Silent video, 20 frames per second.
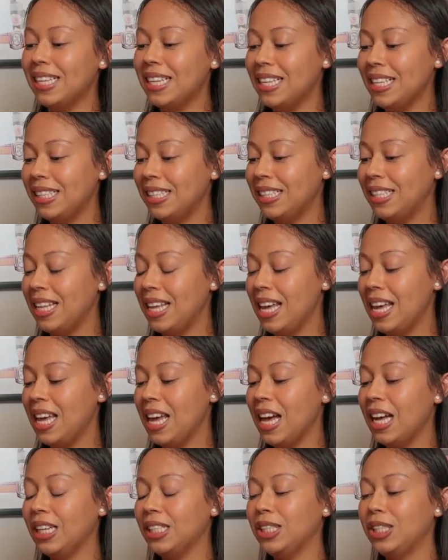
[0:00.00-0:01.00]
is the
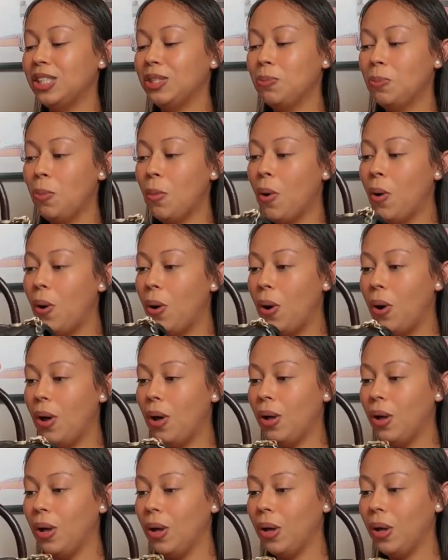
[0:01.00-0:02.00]

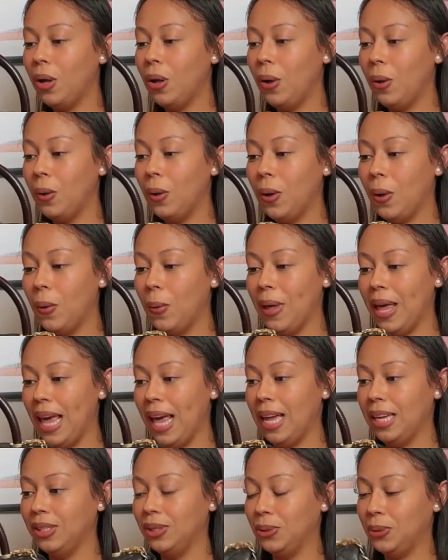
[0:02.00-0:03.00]
small cocoa
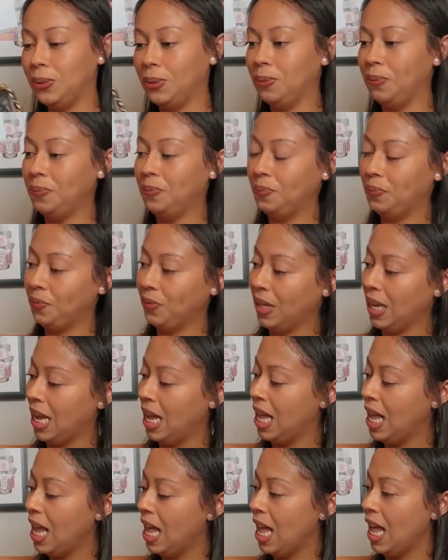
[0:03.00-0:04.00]
handle,
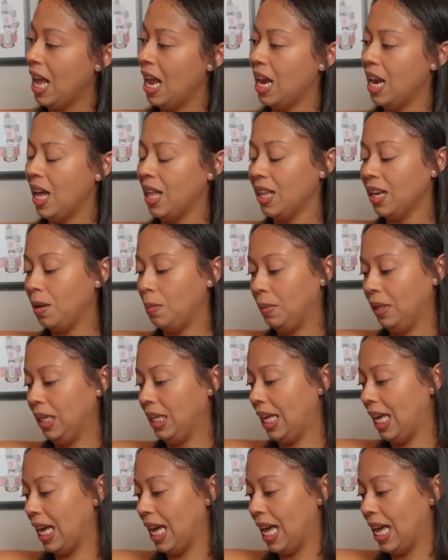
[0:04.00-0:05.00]
and now that I'm
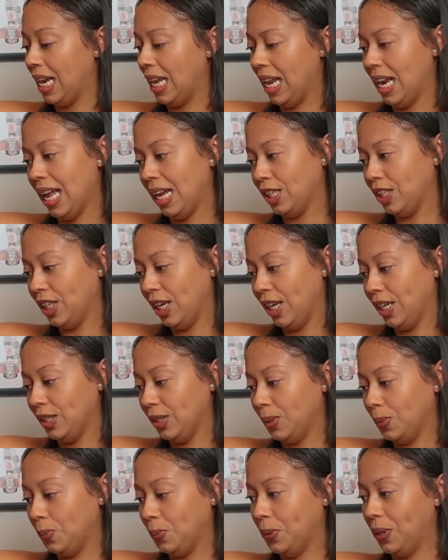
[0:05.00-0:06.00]
looking at it, it actually
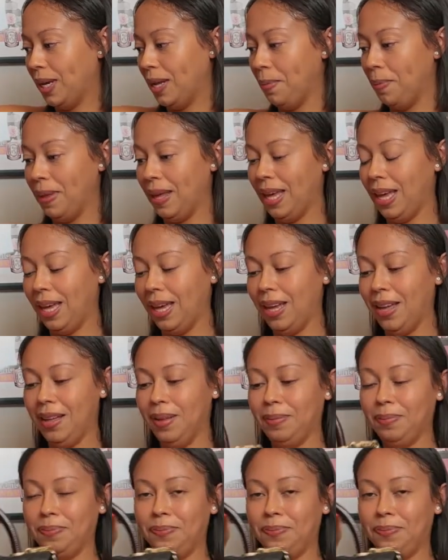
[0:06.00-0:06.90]
looks pretty big.